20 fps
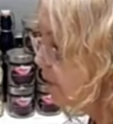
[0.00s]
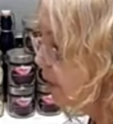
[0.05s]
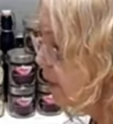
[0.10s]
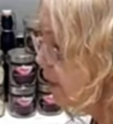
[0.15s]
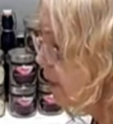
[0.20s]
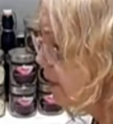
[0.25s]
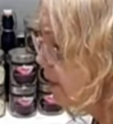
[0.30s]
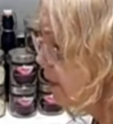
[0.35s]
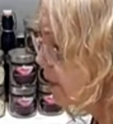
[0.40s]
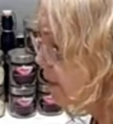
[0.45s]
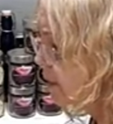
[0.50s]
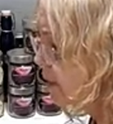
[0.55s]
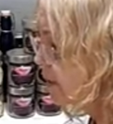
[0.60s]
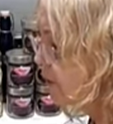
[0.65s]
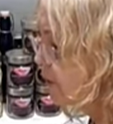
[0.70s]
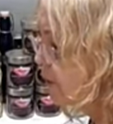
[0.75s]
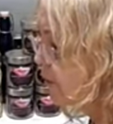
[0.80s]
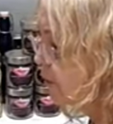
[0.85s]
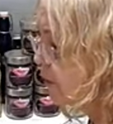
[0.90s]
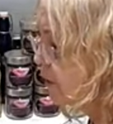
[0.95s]
yeah,
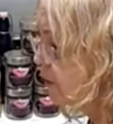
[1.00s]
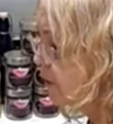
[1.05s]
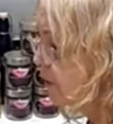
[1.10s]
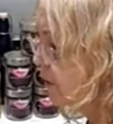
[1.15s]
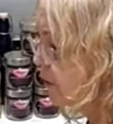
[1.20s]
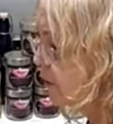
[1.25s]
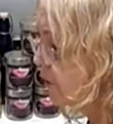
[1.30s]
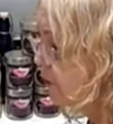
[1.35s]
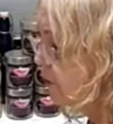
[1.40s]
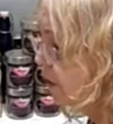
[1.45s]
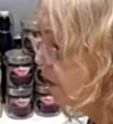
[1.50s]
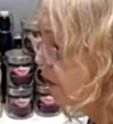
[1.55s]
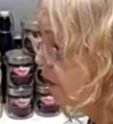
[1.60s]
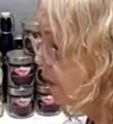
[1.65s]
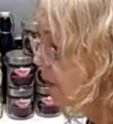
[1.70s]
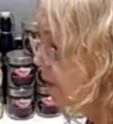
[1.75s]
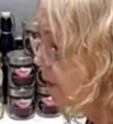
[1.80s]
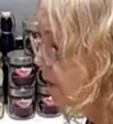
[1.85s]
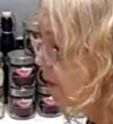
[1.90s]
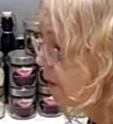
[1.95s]
so, you know,
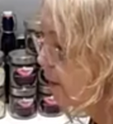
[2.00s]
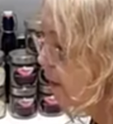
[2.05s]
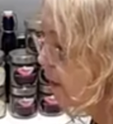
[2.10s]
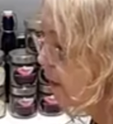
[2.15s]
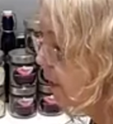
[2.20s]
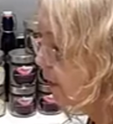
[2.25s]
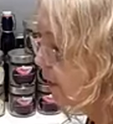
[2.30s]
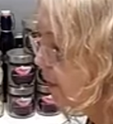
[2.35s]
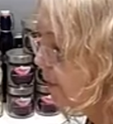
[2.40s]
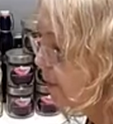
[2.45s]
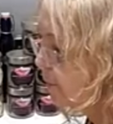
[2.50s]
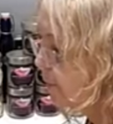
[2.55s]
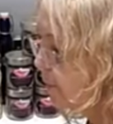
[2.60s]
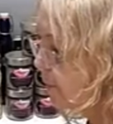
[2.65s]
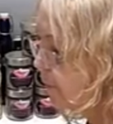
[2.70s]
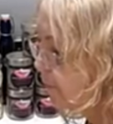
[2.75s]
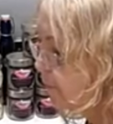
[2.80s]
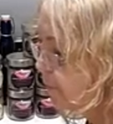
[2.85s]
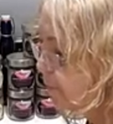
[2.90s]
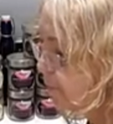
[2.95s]
the
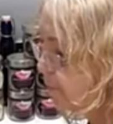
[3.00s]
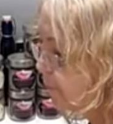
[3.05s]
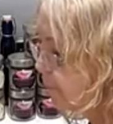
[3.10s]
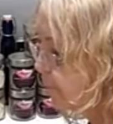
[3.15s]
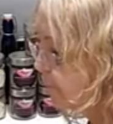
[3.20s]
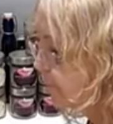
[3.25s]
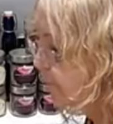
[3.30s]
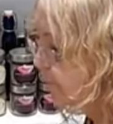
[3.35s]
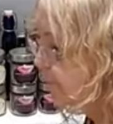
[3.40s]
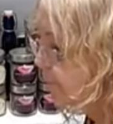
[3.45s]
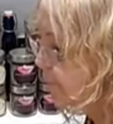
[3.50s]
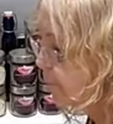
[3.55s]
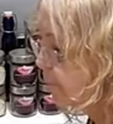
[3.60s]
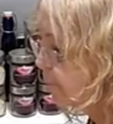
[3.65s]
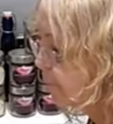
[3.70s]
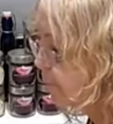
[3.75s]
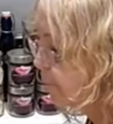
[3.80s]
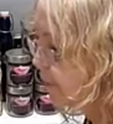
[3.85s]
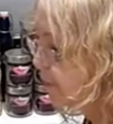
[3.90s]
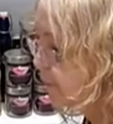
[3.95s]

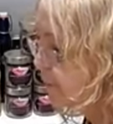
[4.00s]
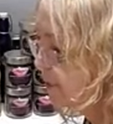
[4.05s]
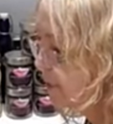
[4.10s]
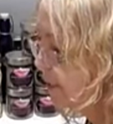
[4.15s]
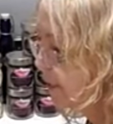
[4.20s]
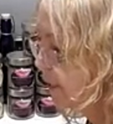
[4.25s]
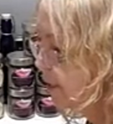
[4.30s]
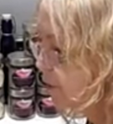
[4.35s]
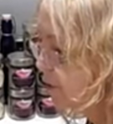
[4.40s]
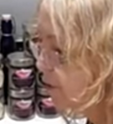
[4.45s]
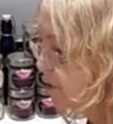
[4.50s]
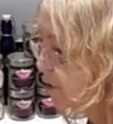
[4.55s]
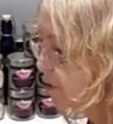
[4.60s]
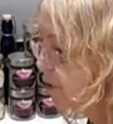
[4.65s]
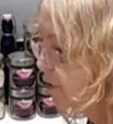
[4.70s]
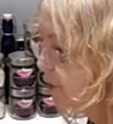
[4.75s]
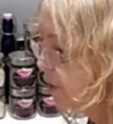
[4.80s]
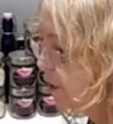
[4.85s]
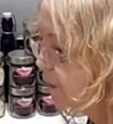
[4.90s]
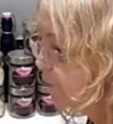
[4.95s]
potatoes
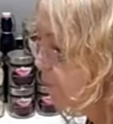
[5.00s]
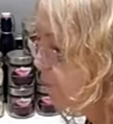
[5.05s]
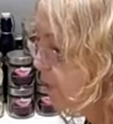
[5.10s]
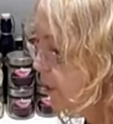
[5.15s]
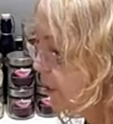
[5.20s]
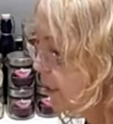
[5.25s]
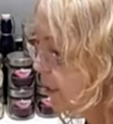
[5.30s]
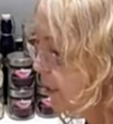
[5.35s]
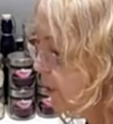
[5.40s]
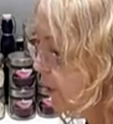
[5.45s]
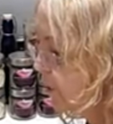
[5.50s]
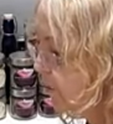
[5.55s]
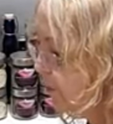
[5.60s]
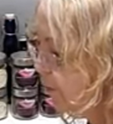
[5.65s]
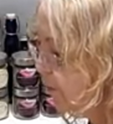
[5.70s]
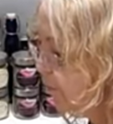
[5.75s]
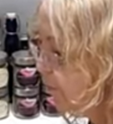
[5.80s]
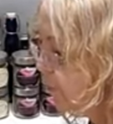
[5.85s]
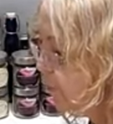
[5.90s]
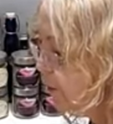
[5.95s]
are really
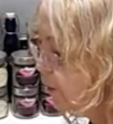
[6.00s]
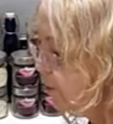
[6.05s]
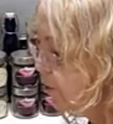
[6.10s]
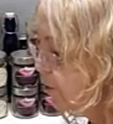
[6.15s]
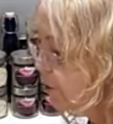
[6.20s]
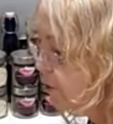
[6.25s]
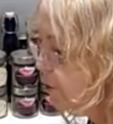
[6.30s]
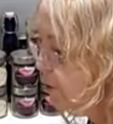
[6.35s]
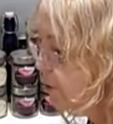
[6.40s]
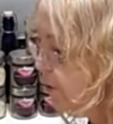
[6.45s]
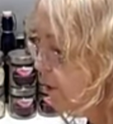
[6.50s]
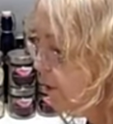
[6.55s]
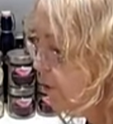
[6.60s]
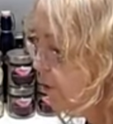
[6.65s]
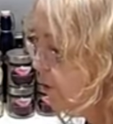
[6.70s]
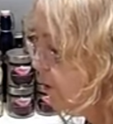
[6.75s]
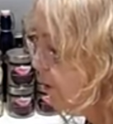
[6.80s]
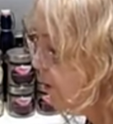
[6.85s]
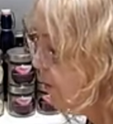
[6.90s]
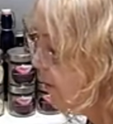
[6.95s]
healthy for you too. You
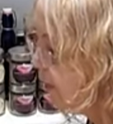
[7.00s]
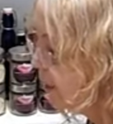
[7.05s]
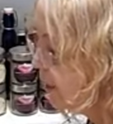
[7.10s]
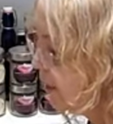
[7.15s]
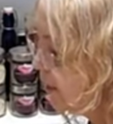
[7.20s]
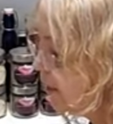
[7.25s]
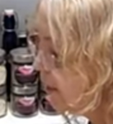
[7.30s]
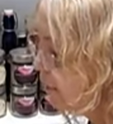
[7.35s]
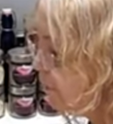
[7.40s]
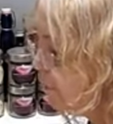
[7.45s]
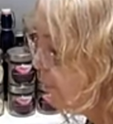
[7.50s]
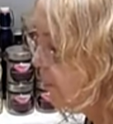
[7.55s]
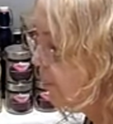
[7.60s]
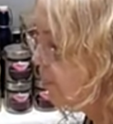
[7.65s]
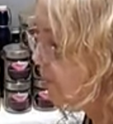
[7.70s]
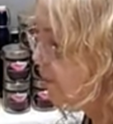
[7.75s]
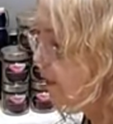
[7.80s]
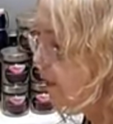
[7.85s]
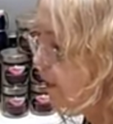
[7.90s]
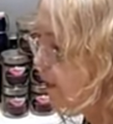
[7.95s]
know, the thing that
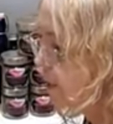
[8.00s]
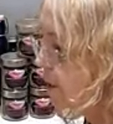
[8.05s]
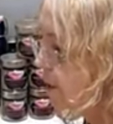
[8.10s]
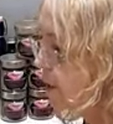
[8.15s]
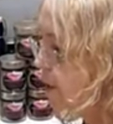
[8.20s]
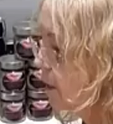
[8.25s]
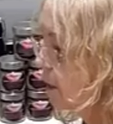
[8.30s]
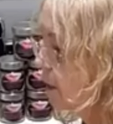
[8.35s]
people get